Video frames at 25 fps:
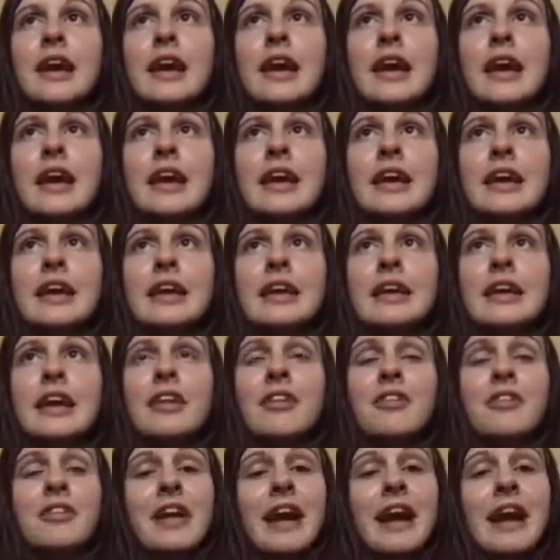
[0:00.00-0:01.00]
a
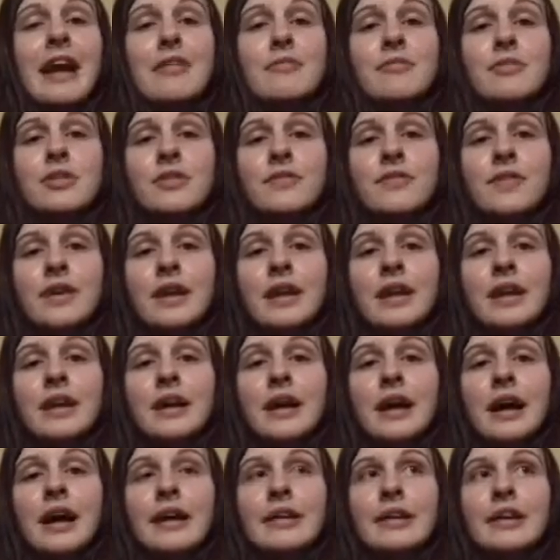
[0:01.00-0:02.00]
killer cat movie.
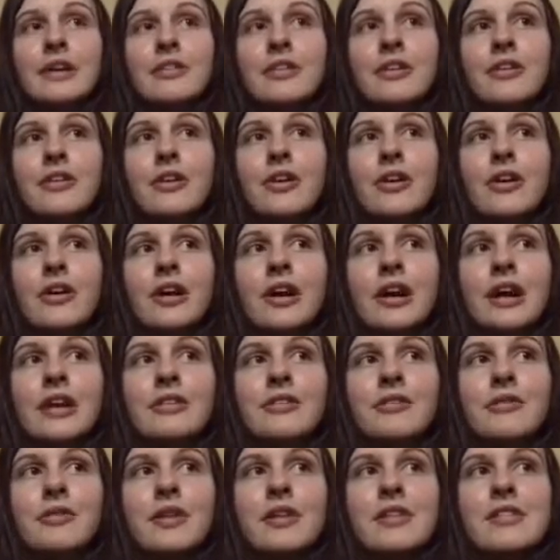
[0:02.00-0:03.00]
I know there are
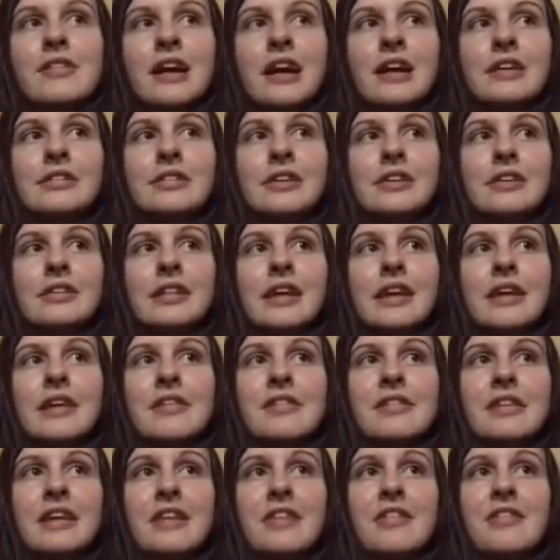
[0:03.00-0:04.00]
other ones out there that
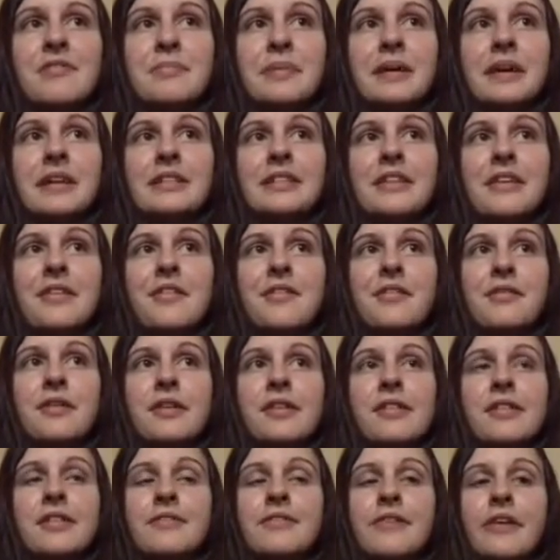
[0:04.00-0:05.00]
exist, but this
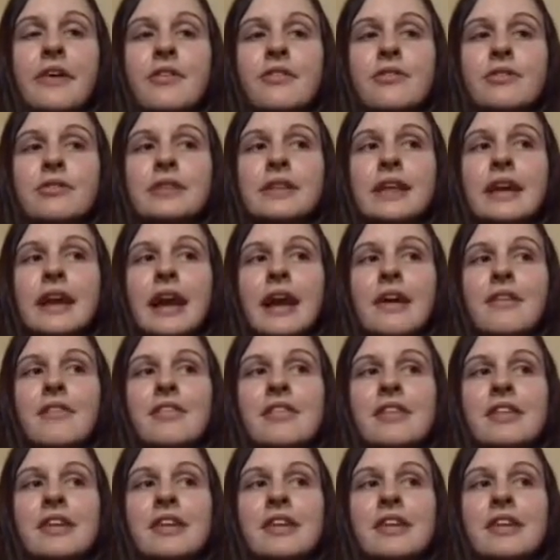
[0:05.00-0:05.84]
was the first one that I have